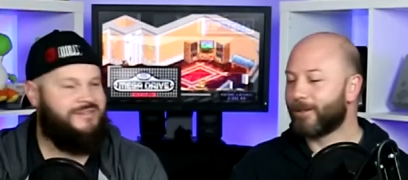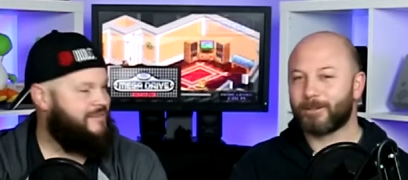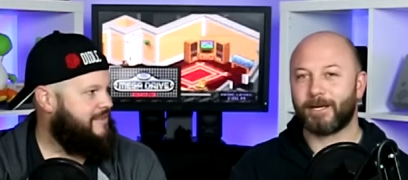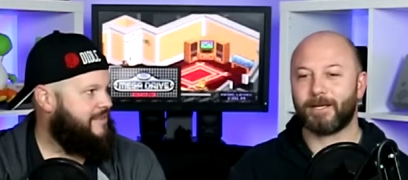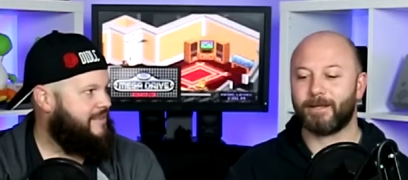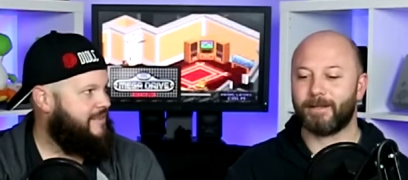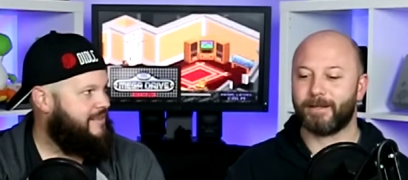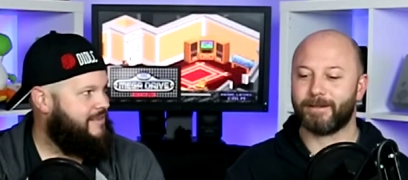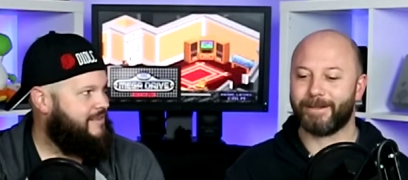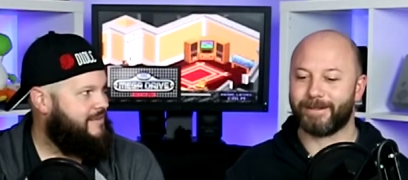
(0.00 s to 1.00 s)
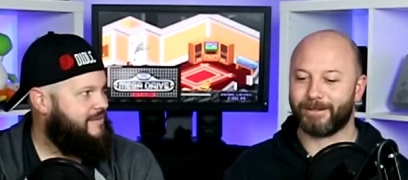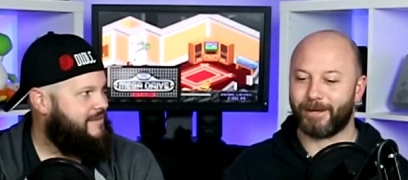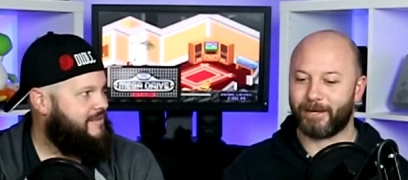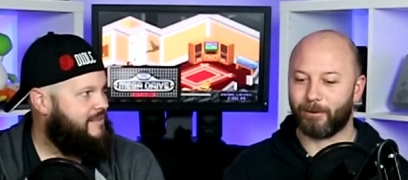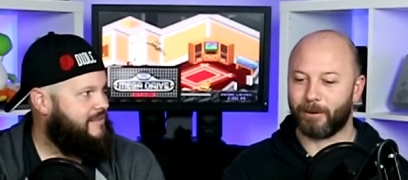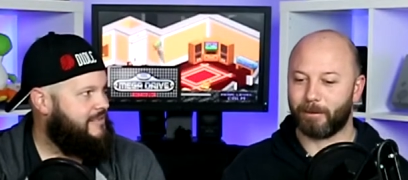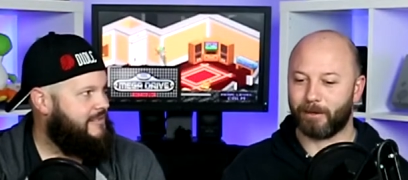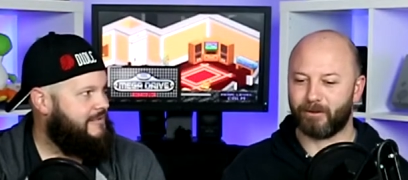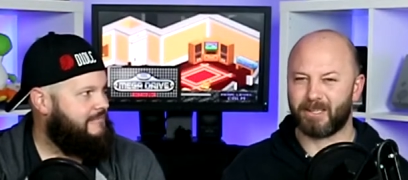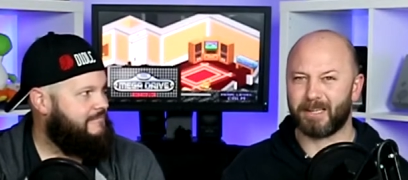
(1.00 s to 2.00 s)
Speaker 1: It looks like there, there's like you're in the
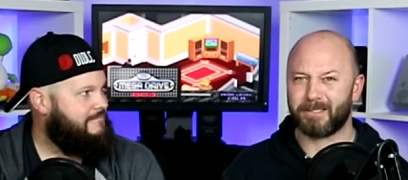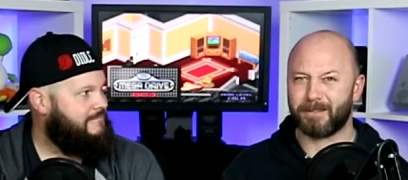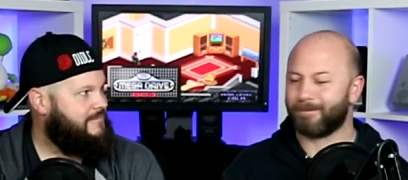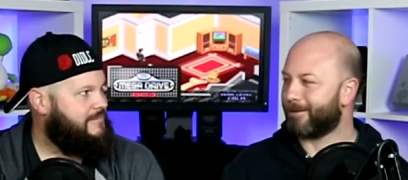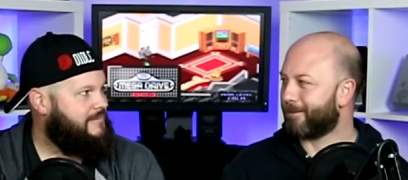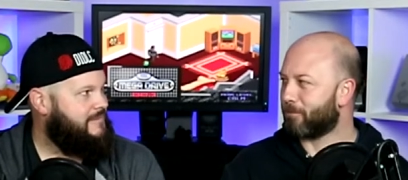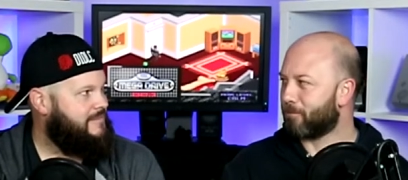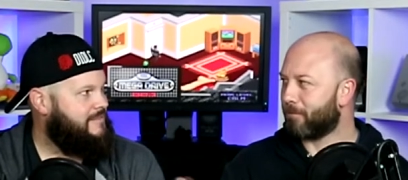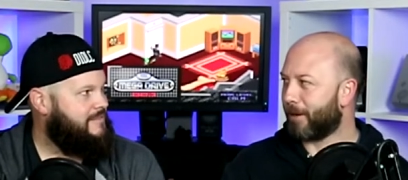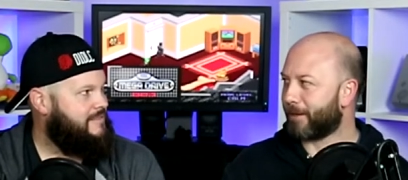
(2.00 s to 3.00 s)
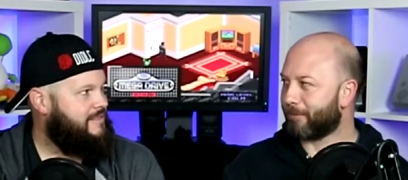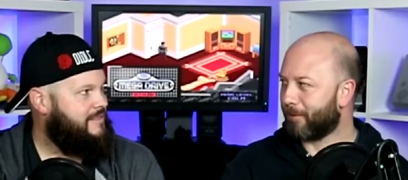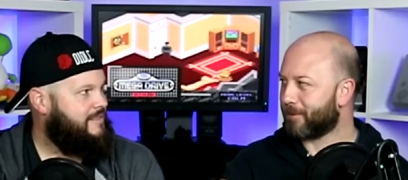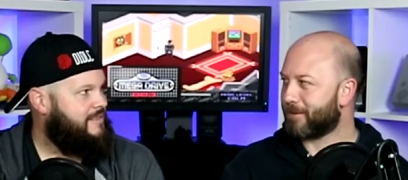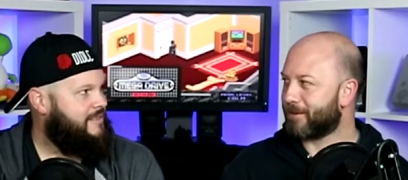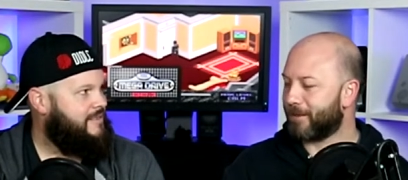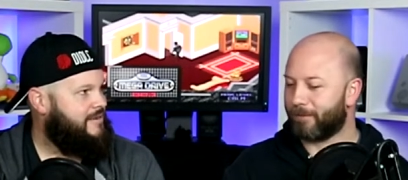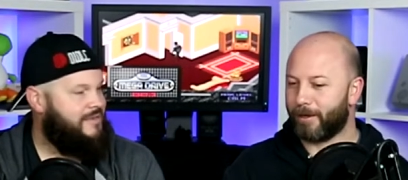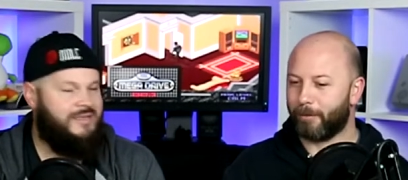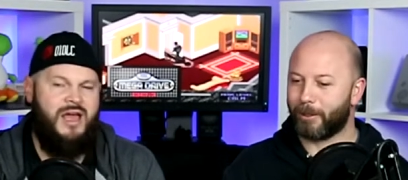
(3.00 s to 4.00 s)
middle of a desert with like rocks and stuff
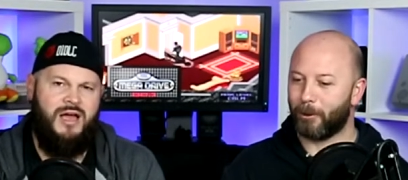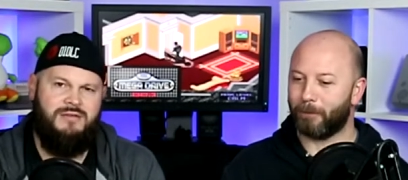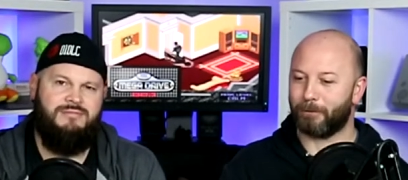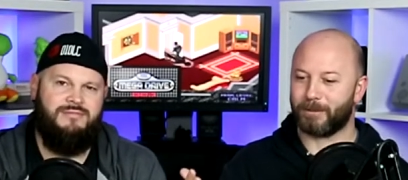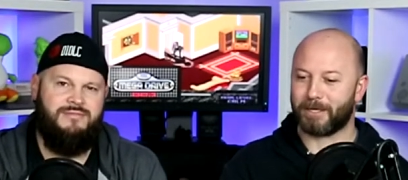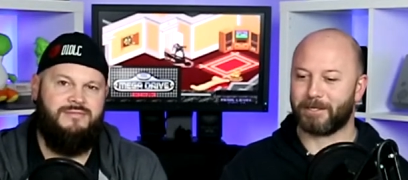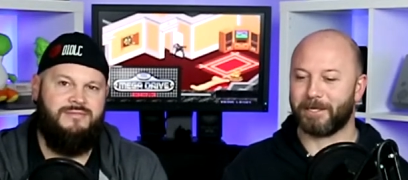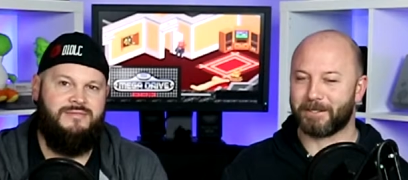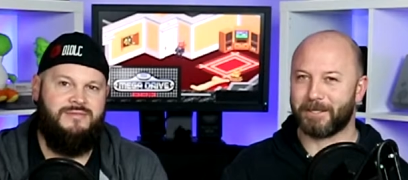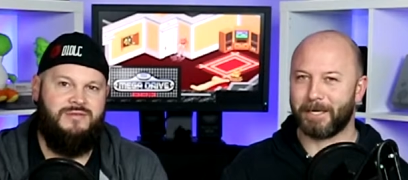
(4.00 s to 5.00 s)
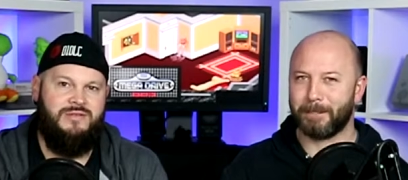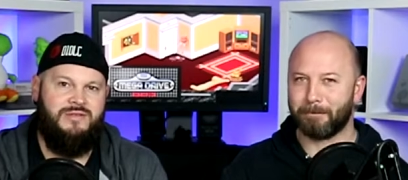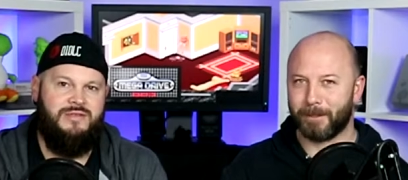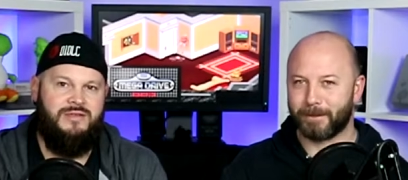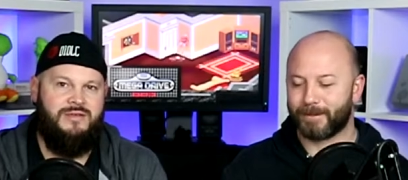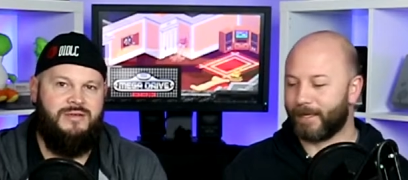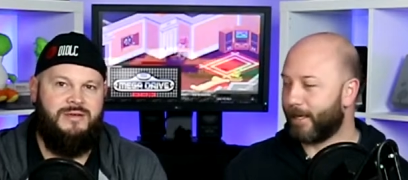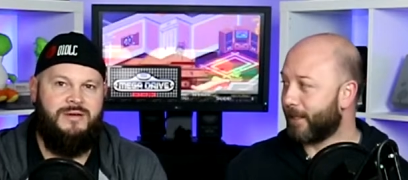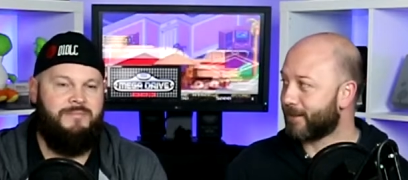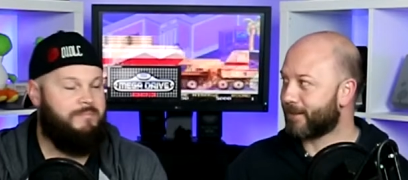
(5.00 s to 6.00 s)
around. It'd be yeah. cool if it was actually in a stadium, but
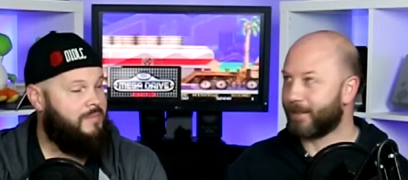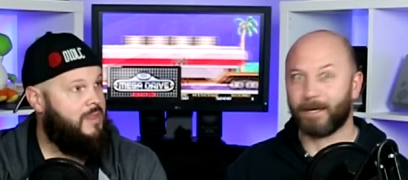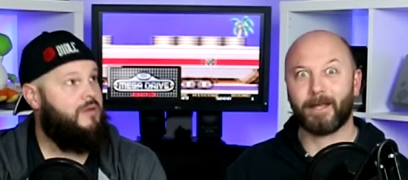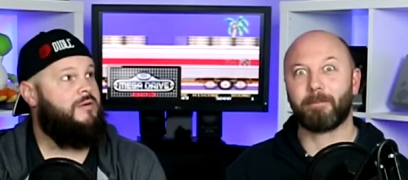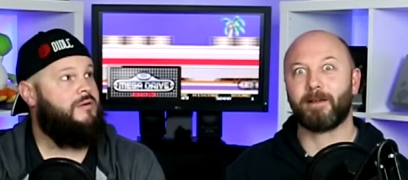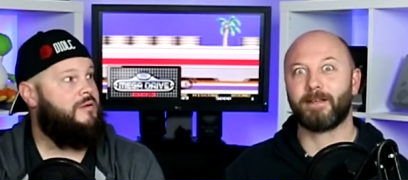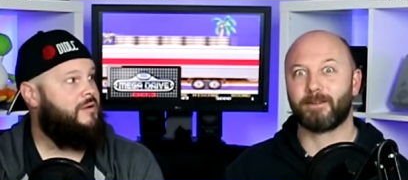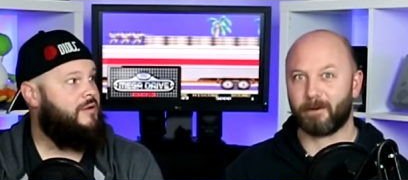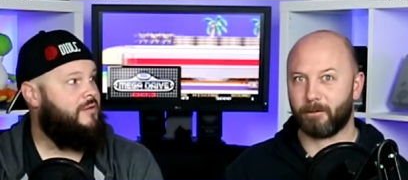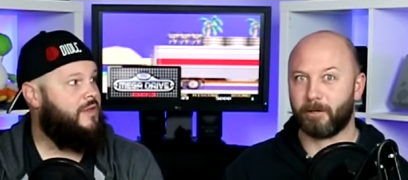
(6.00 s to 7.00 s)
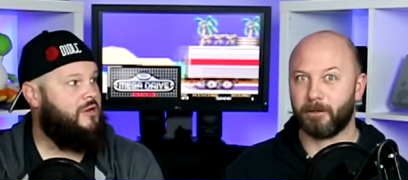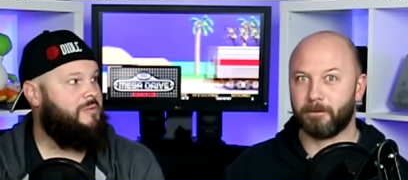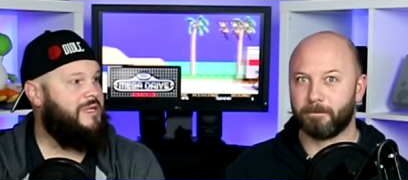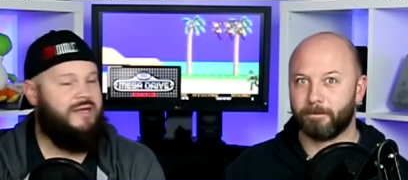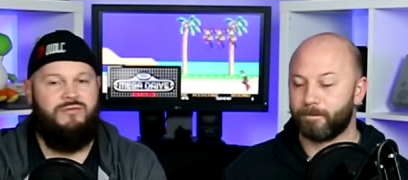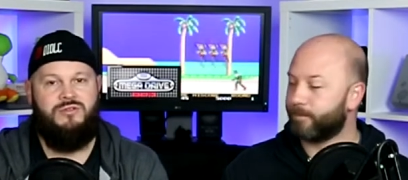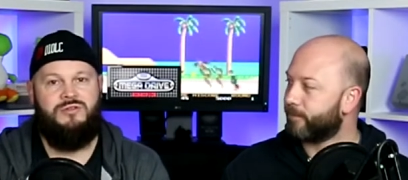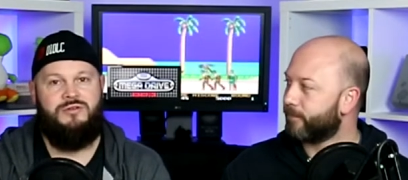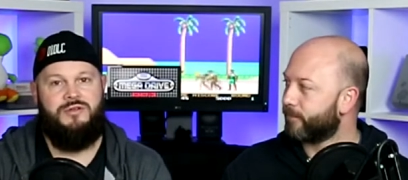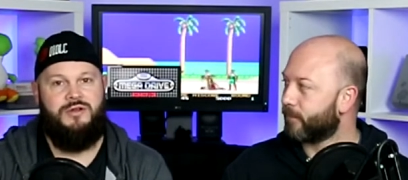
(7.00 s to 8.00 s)
uh, let's see how that plays. I reckon it'd be that good. Could be level
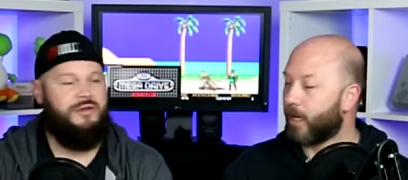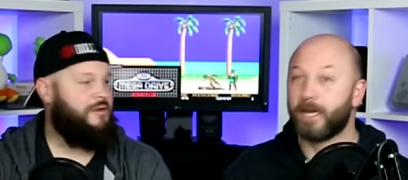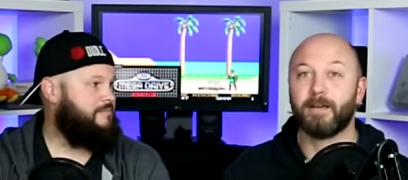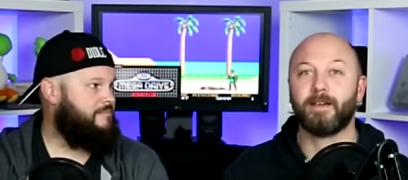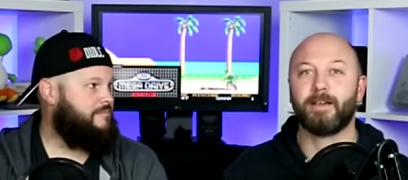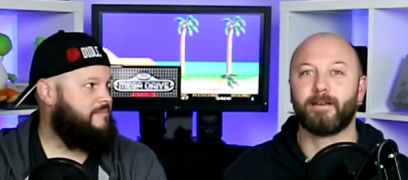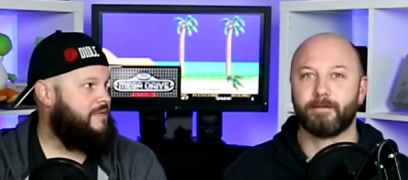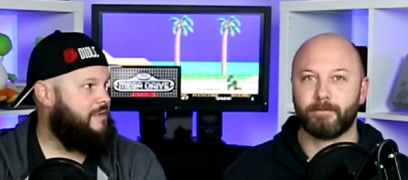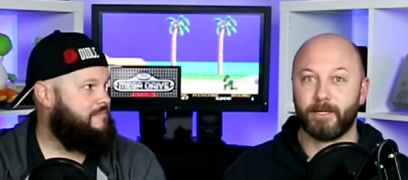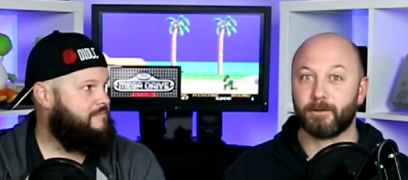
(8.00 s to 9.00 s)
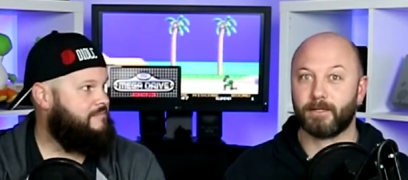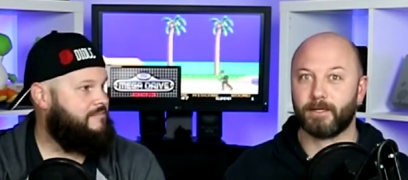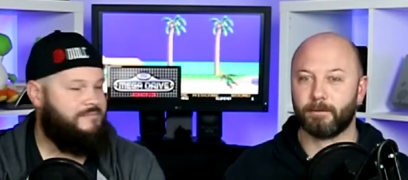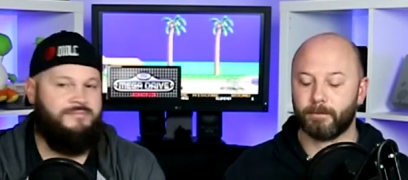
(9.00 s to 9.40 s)
two, you don't know. Indeed, yeah. D L C.